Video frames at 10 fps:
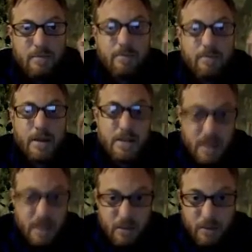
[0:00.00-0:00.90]

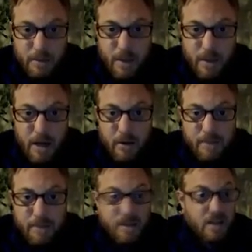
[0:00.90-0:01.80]
basically would be
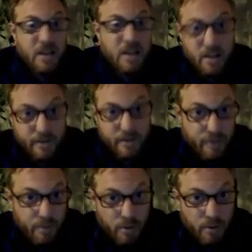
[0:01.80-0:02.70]
power. Kicking a
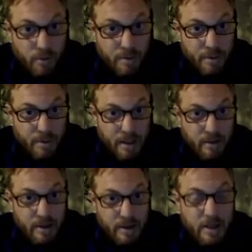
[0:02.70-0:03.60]
football would be power.